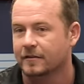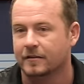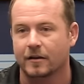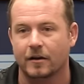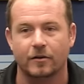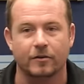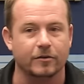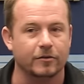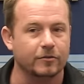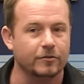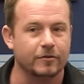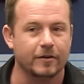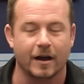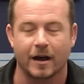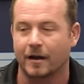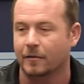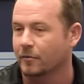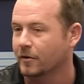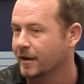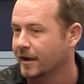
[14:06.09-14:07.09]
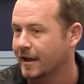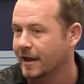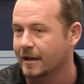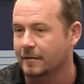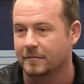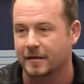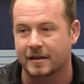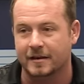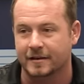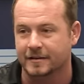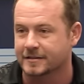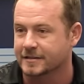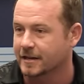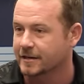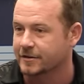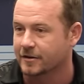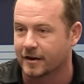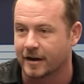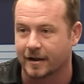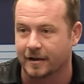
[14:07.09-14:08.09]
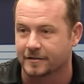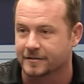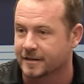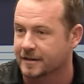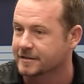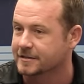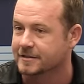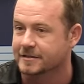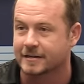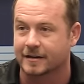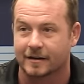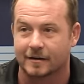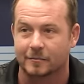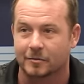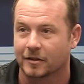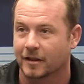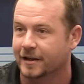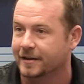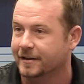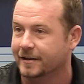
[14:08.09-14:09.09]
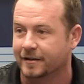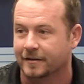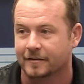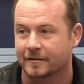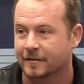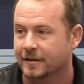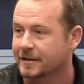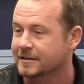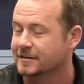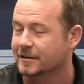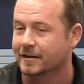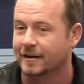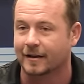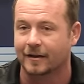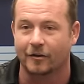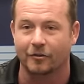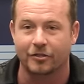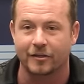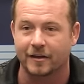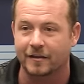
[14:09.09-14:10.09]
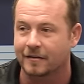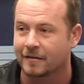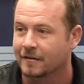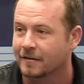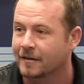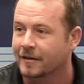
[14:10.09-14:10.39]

No, you do not wanna hang meat inside your house. That is a terrible idea. It's unhealthy.